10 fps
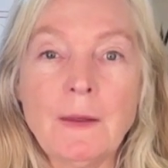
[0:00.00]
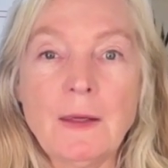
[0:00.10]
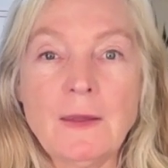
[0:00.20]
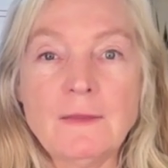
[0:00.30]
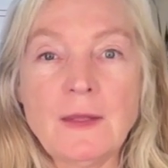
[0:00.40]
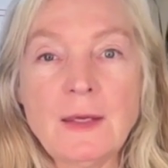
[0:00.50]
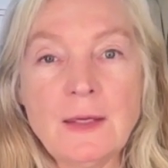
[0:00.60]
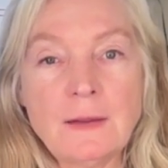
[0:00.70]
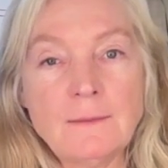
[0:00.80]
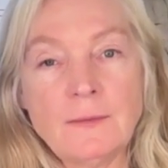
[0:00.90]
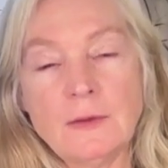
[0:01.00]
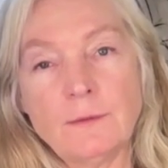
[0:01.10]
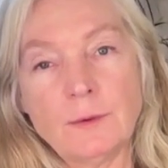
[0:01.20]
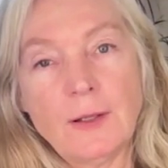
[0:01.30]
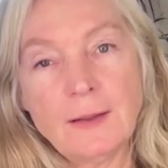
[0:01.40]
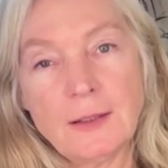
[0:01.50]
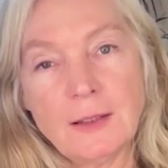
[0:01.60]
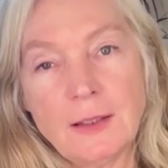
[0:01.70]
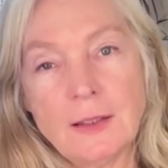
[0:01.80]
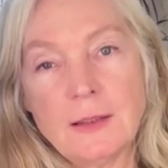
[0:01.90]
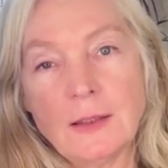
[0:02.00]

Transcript: And then if we're lucky,